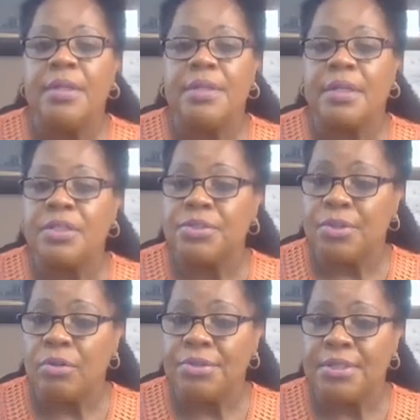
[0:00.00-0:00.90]
The
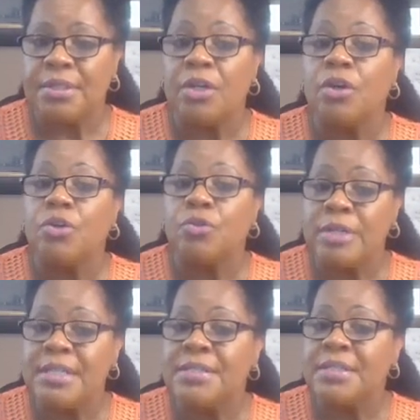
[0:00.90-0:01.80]
consultant
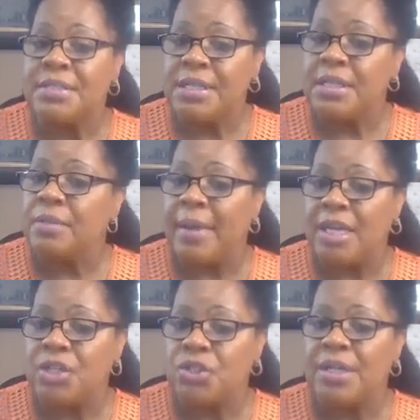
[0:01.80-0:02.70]
agrees to see the
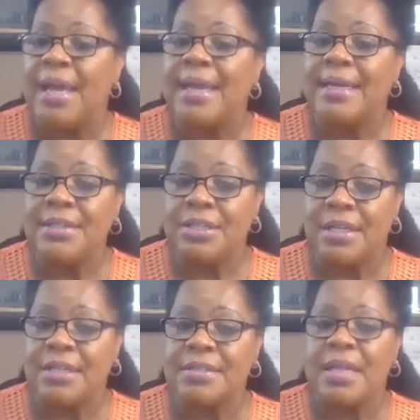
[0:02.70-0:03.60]
patient and
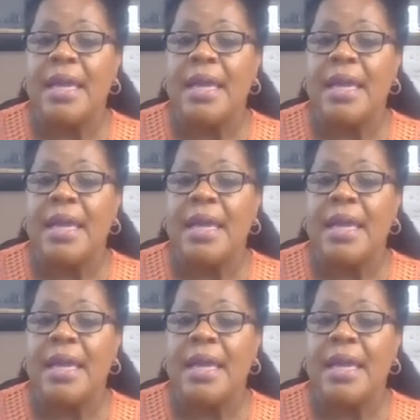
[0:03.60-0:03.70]
conducts